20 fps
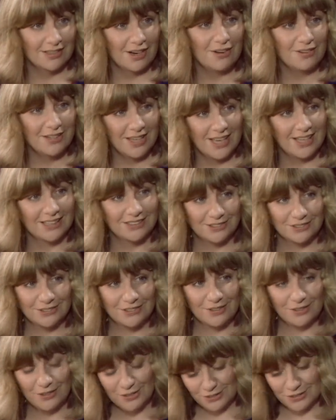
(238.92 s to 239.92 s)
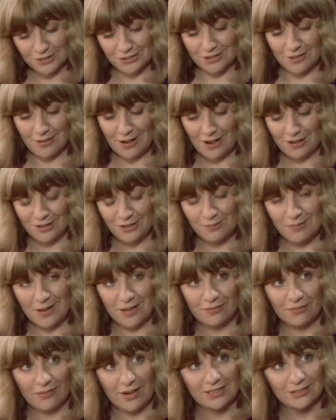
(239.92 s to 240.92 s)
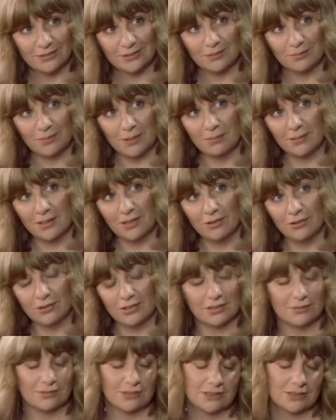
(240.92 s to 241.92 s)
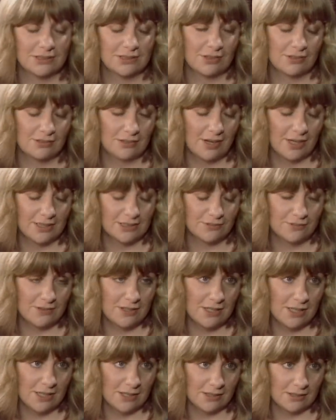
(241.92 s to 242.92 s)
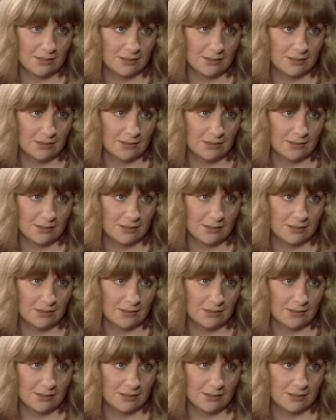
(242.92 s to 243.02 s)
Oh, yes, you do. You just go out and you make friends with the people in the audience, which is a nice feeling.